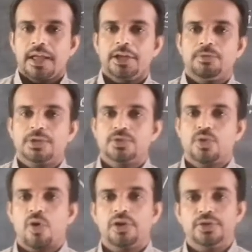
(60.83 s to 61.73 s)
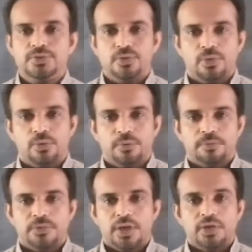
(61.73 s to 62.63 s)
and it was called
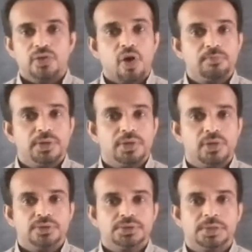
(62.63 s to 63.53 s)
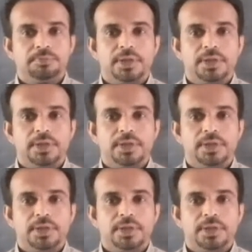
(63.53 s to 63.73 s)
so not because the